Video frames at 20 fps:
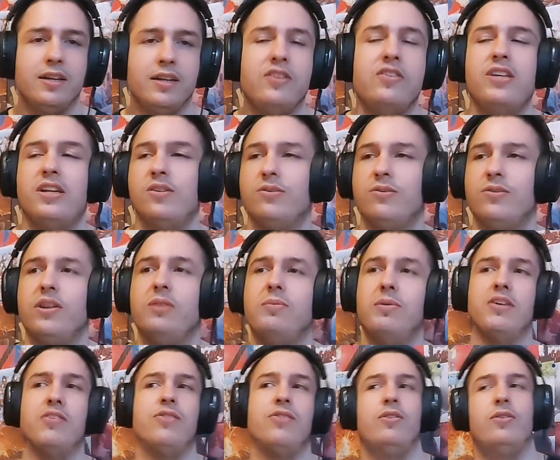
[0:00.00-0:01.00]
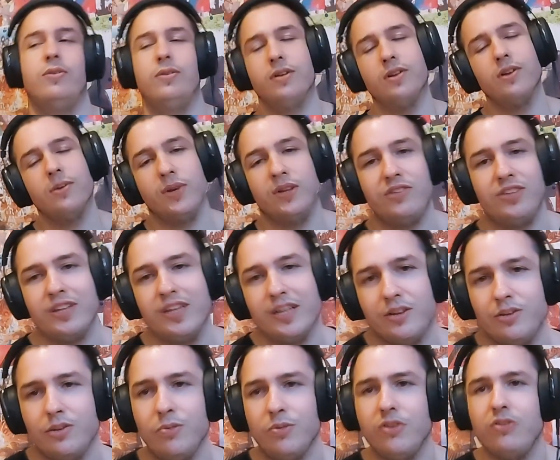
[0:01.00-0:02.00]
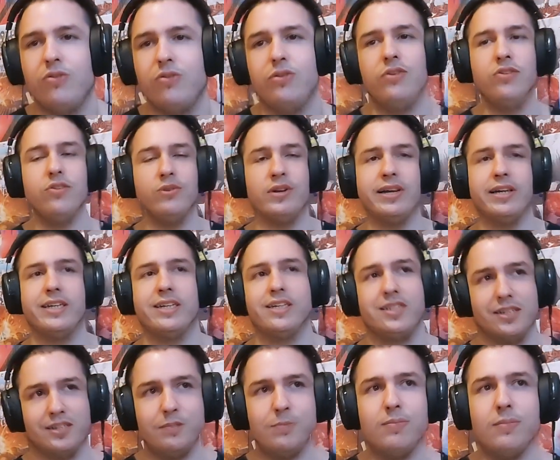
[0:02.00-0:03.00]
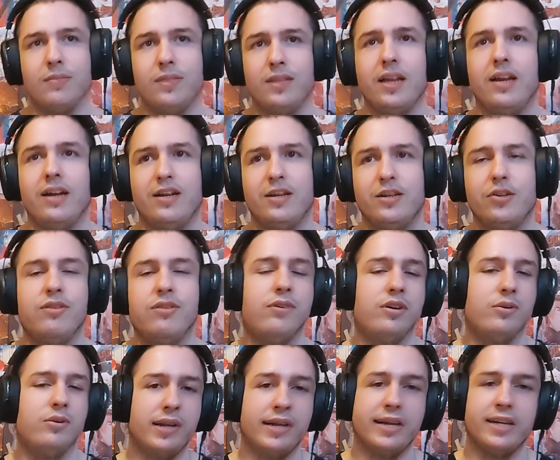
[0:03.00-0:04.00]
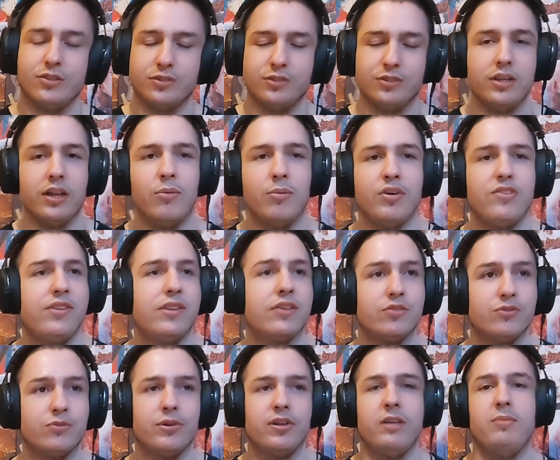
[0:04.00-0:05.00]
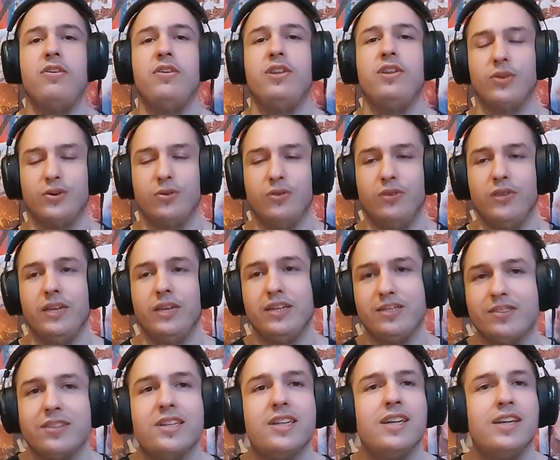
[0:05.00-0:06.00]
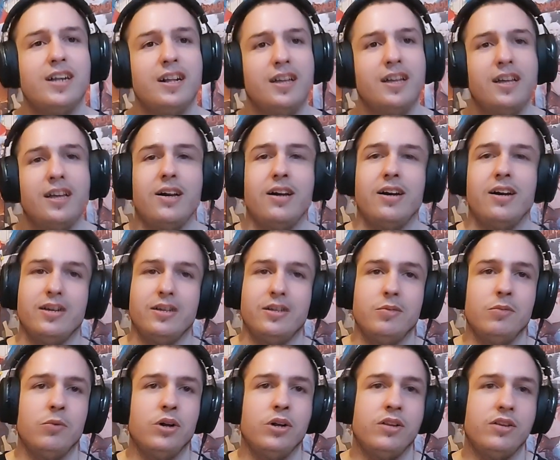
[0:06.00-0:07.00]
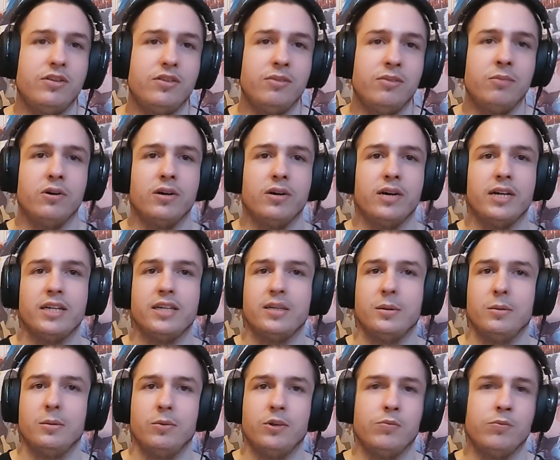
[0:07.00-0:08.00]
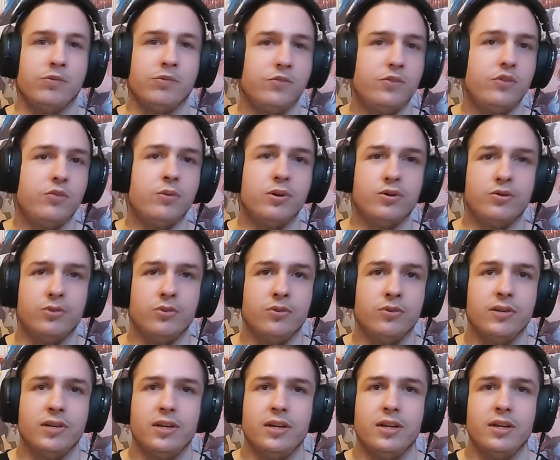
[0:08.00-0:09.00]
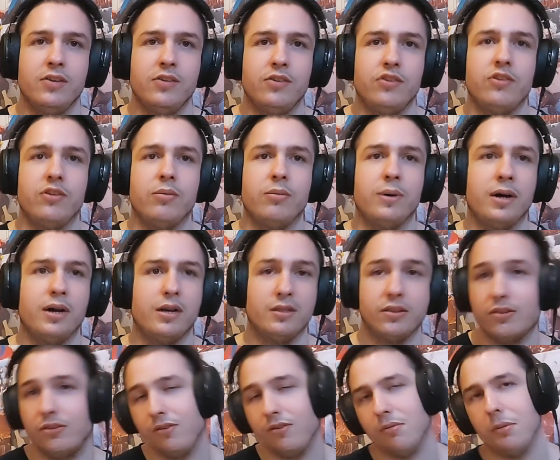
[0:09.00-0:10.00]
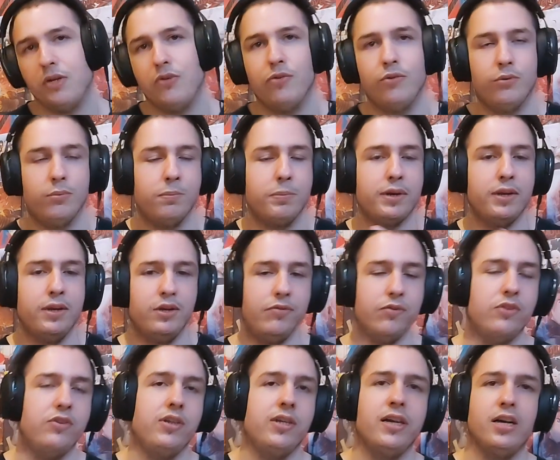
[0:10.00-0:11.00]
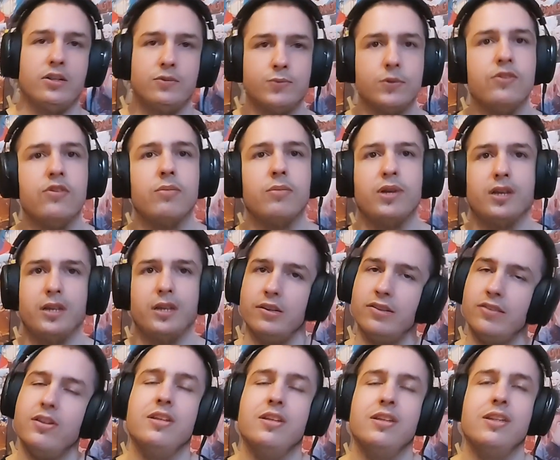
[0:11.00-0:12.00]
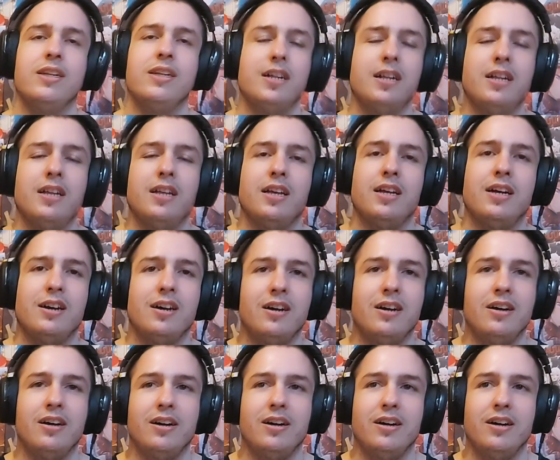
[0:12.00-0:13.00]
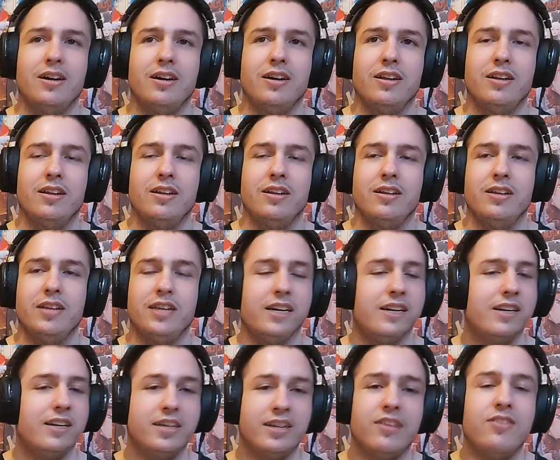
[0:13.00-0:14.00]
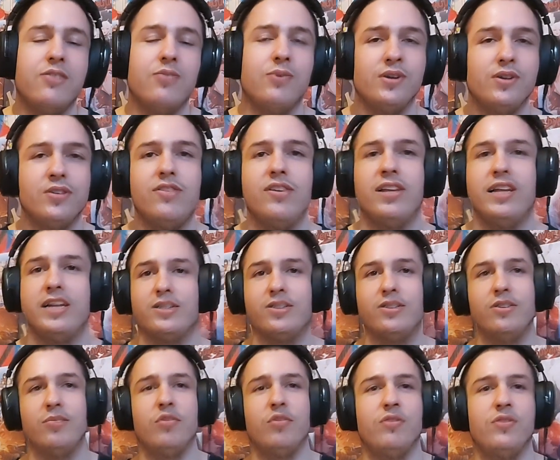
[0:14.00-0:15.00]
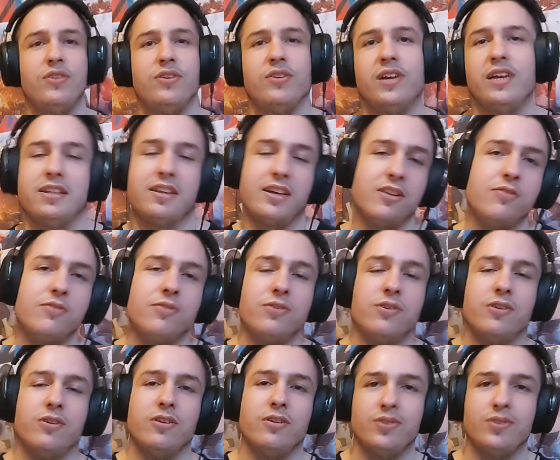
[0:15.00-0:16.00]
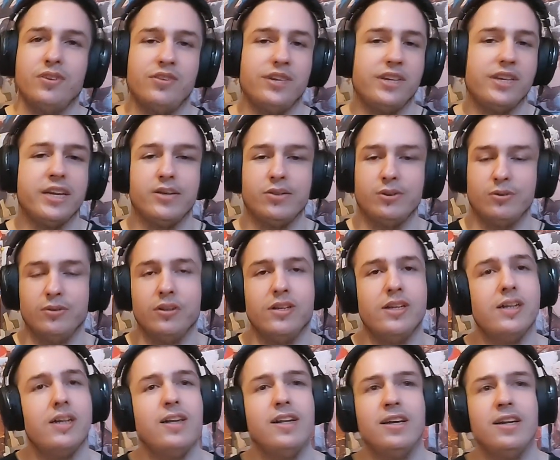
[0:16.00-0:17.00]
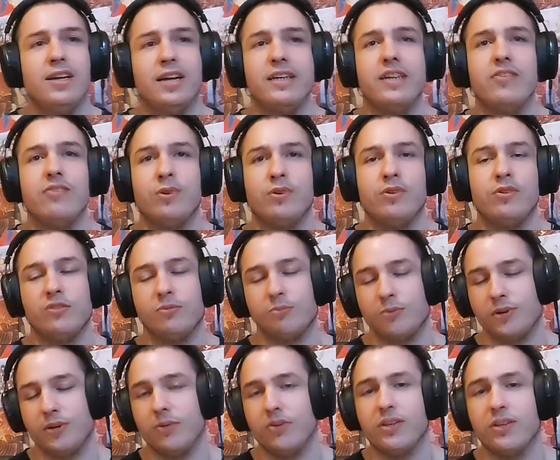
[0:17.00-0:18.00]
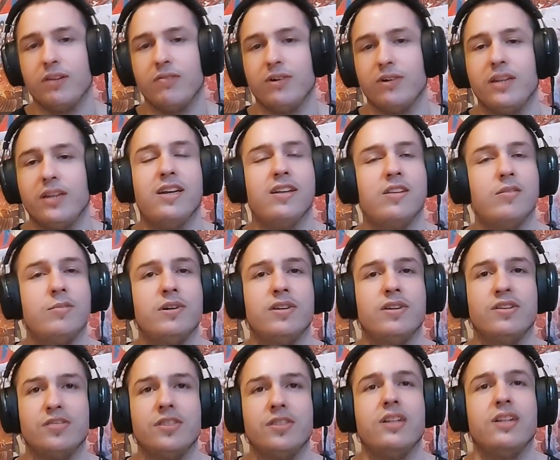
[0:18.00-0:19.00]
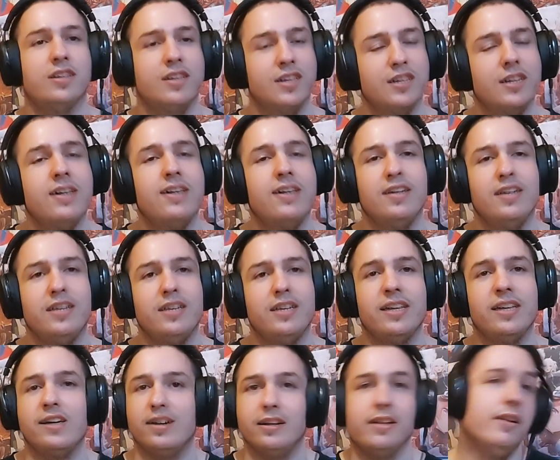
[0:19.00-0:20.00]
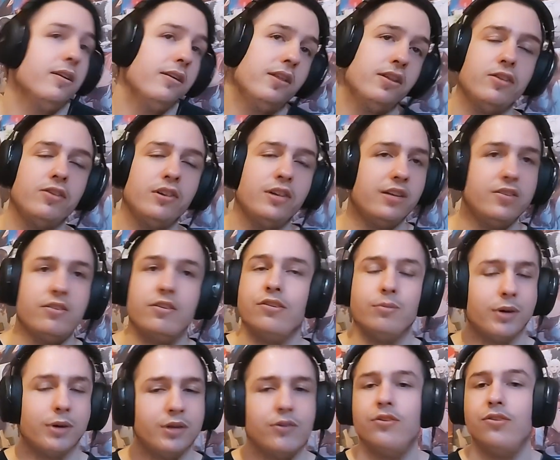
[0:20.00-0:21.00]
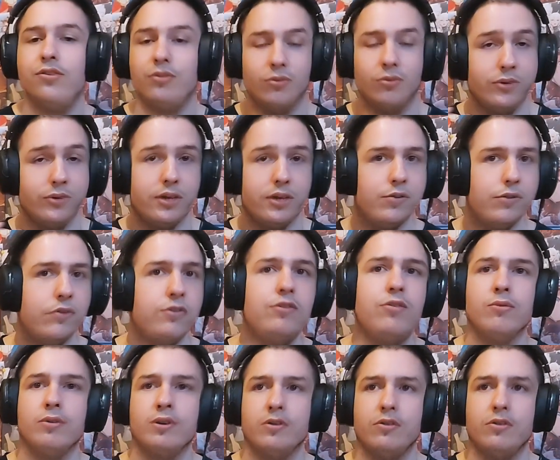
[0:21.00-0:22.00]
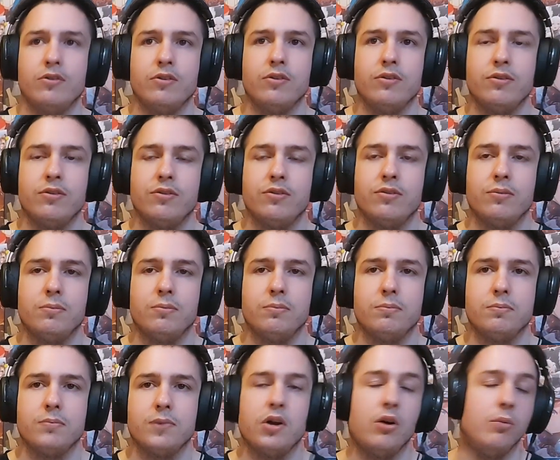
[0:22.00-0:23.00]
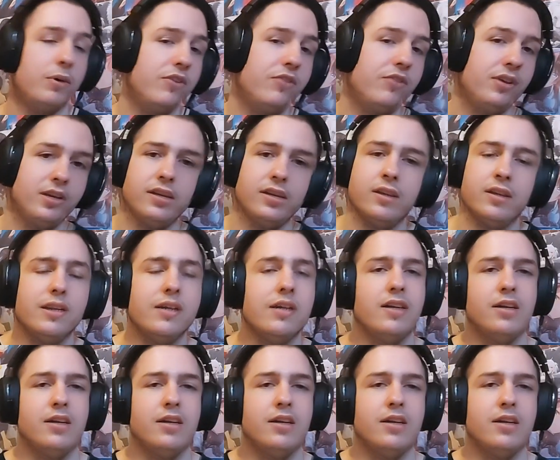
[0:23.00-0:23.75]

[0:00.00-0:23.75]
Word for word: It's kind of weird because you know, we this together. we're so used to like cover with like amazing 3D video and all that uh, well, this is more like what most VTuber do, just some art and, you know, panning over the art with some lyrics. Uh, yeah, it's weird to see like a normal video like that for, basically I don't. I guess Winter Spring was kind of like that, but still, yeah. Nonetheless, it's about the song, and the song is just amazing.